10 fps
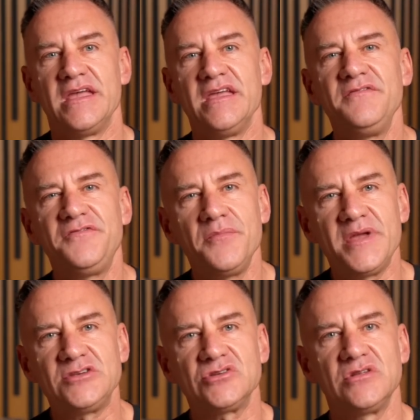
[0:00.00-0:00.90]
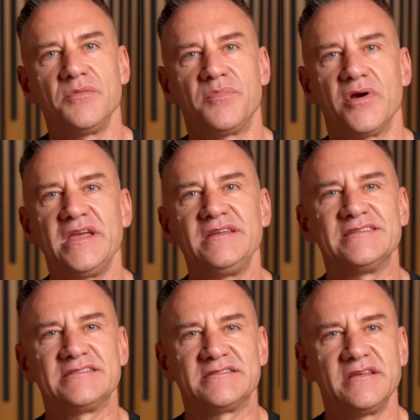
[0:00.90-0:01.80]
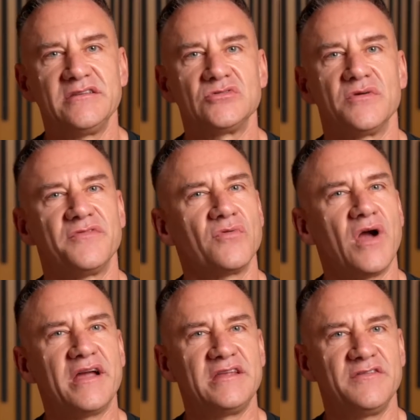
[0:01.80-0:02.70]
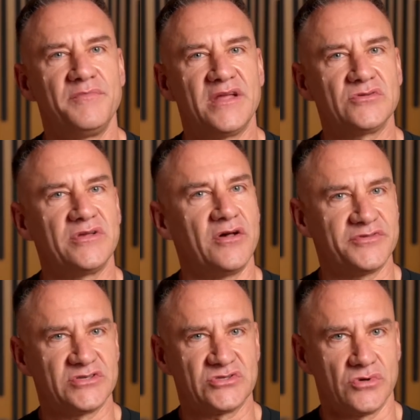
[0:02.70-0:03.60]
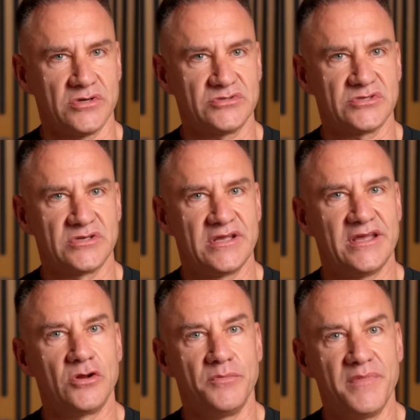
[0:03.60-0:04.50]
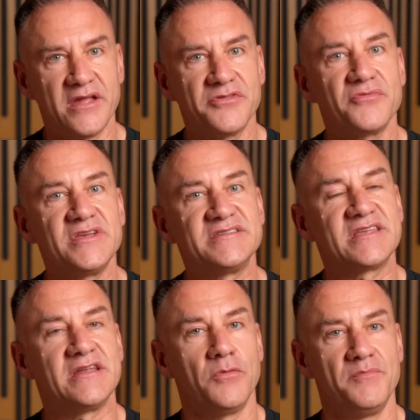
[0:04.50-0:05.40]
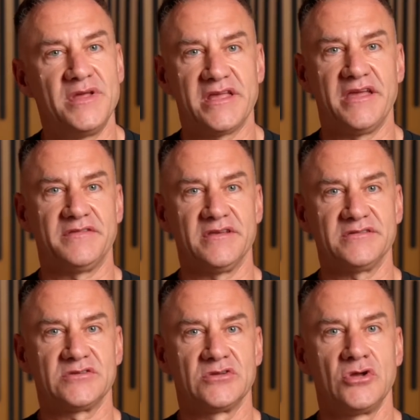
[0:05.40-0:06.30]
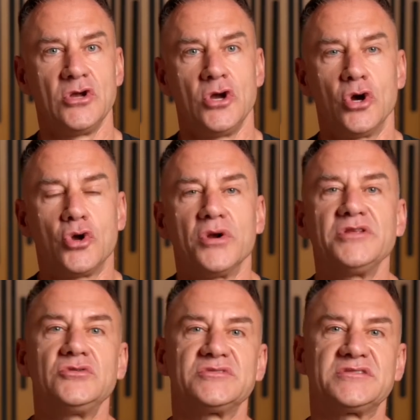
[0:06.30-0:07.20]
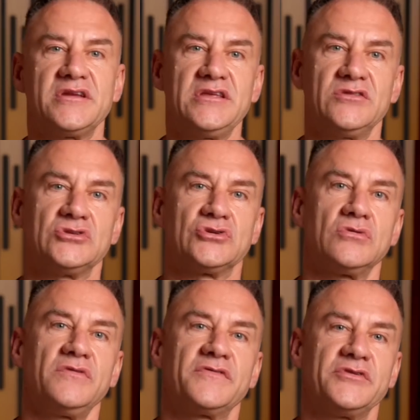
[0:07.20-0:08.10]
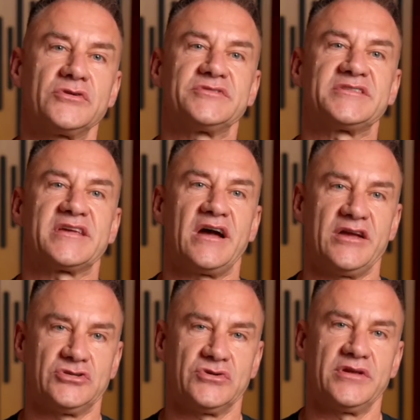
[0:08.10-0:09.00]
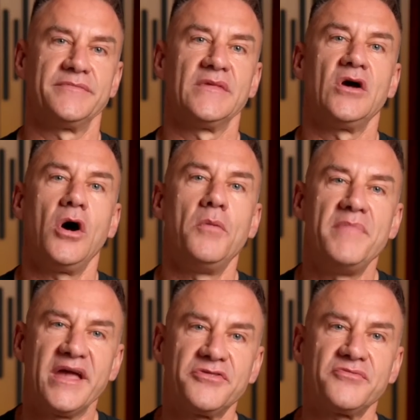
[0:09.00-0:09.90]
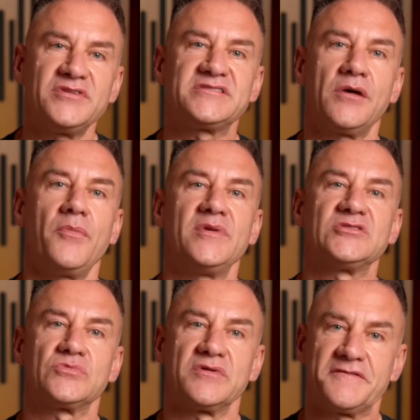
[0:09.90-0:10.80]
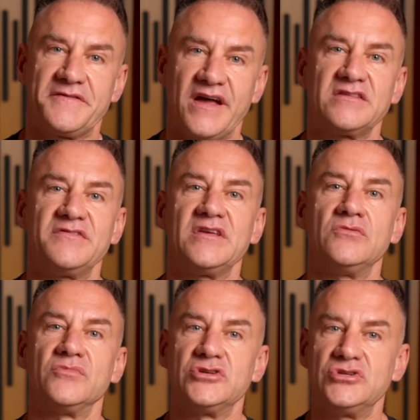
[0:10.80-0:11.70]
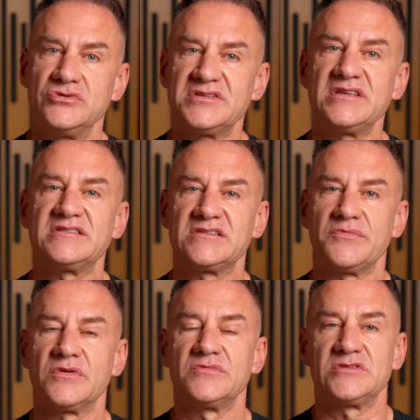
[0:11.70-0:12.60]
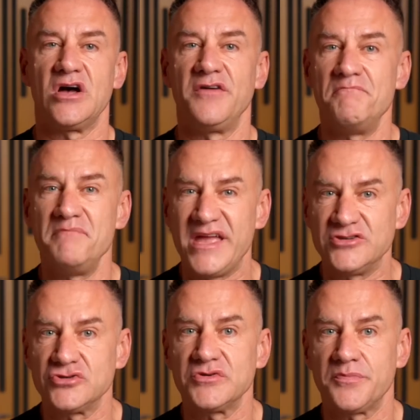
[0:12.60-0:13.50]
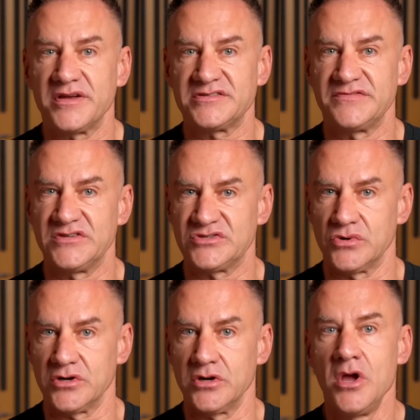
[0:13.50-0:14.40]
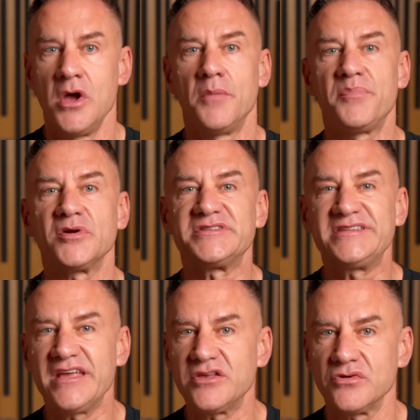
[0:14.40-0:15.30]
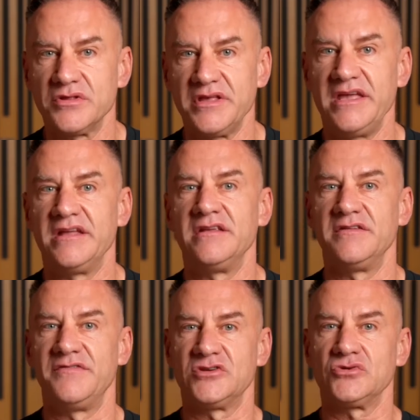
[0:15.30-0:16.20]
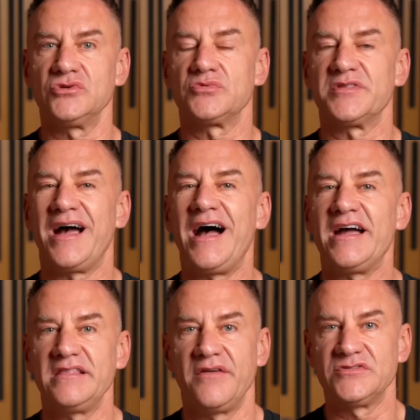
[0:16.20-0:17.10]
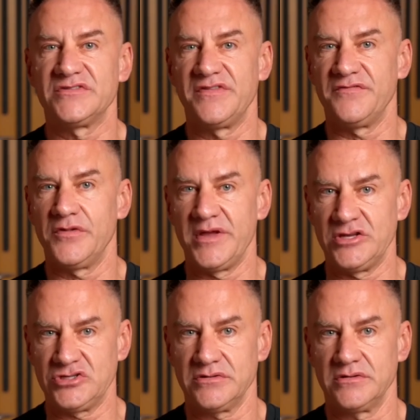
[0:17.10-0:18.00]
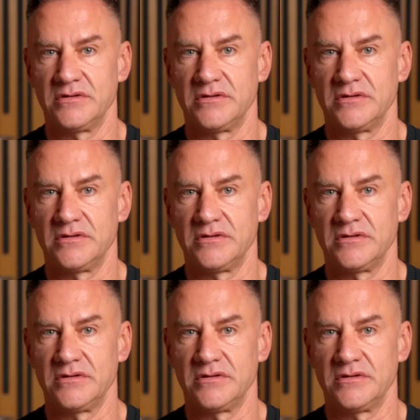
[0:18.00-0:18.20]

Inflammation in the brain is linked to a variety of mental health disorders, and omega threes can help mitigate this. According to a study in the Journal of Clinical Psychiatry, omega three supplements were effective in reducing symptoms of major depressive disorder, particularly in individuals with high levels of inflammation.